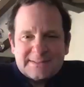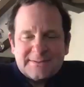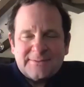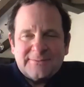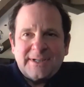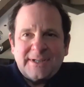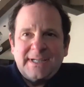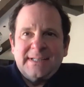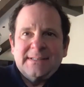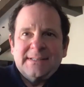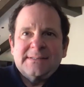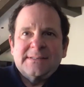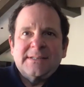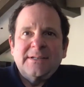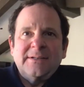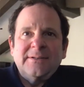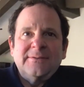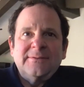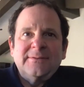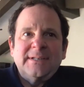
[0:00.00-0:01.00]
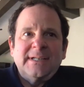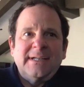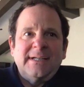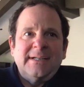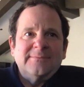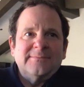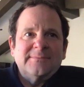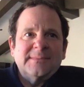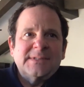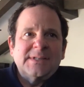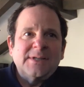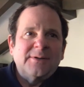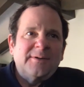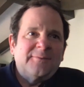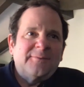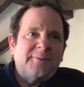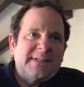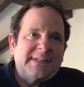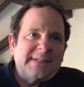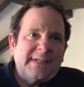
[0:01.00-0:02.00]
Right. So,
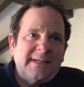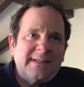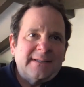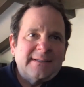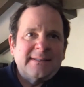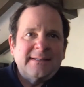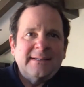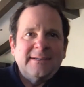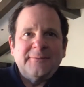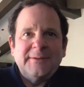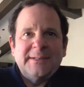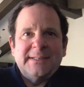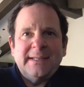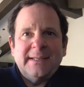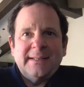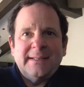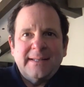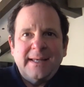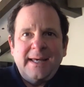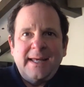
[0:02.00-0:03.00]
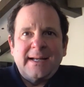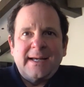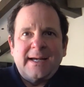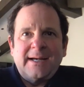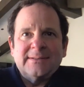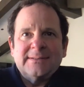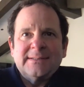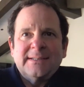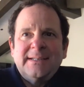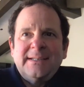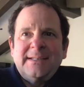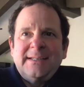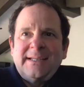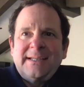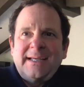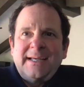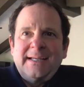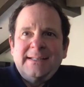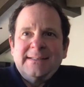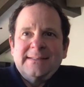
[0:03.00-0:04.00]
if we take that out
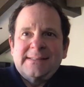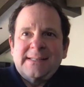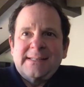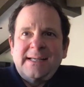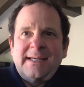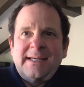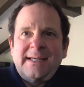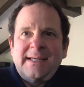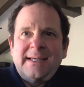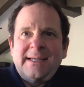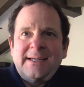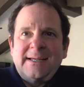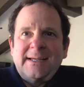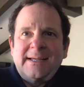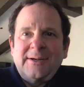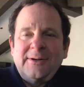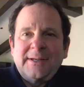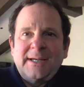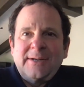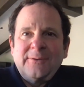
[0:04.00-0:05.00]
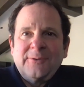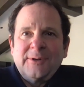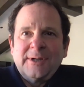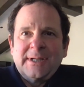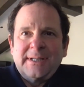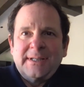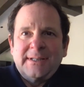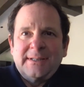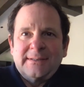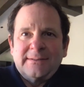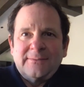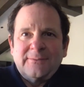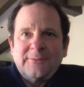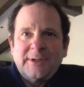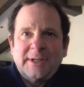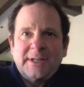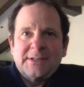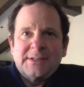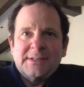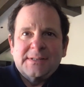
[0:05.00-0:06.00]
and say, okay, we're
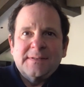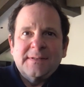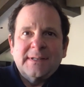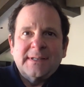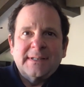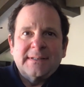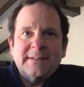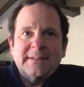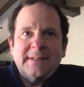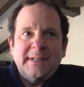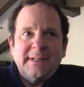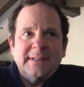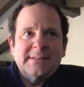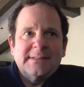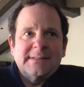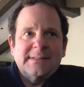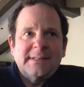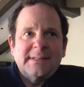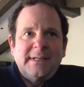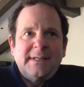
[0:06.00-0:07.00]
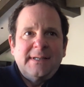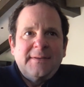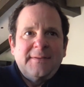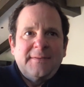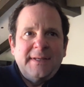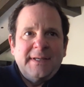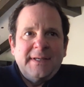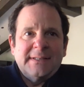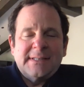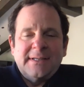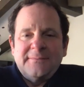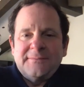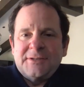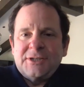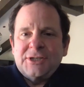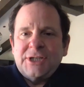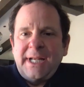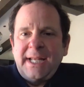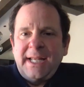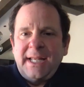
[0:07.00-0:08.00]
gonna just look at things. Things have
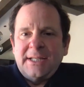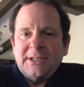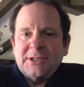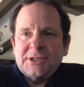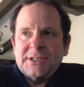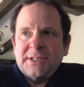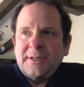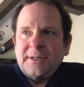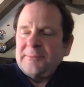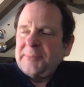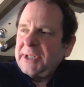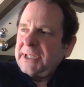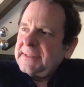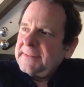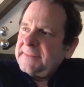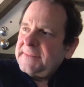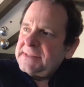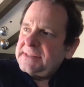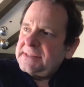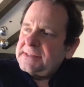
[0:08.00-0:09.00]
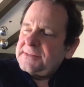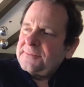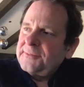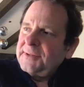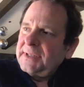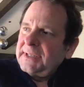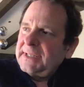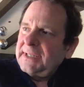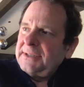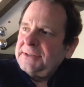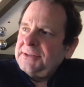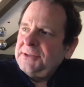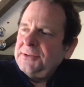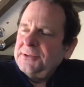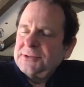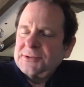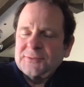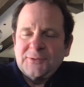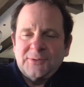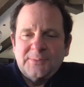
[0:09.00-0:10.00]
changed, but this is really
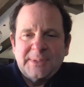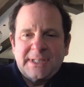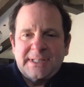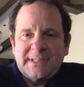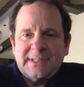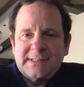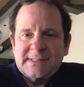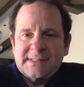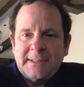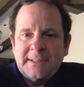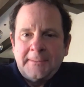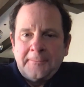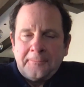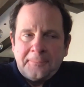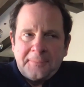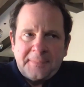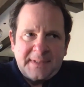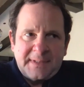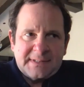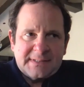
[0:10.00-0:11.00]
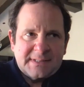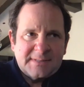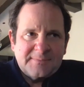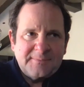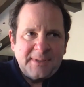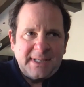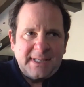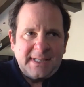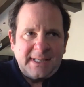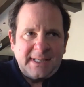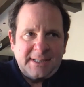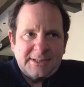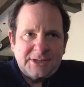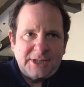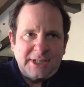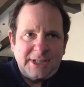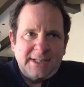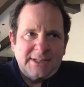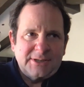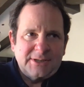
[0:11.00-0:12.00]
unusual because this has been a
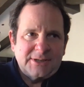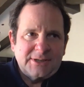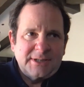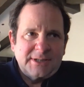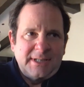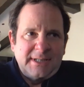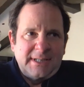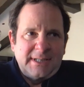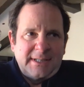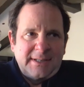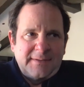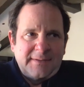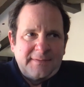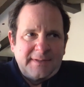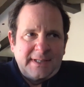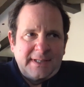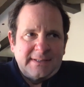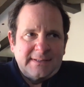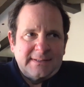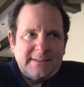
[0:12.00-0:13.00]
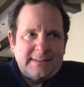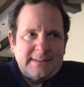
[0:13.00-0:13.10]
change that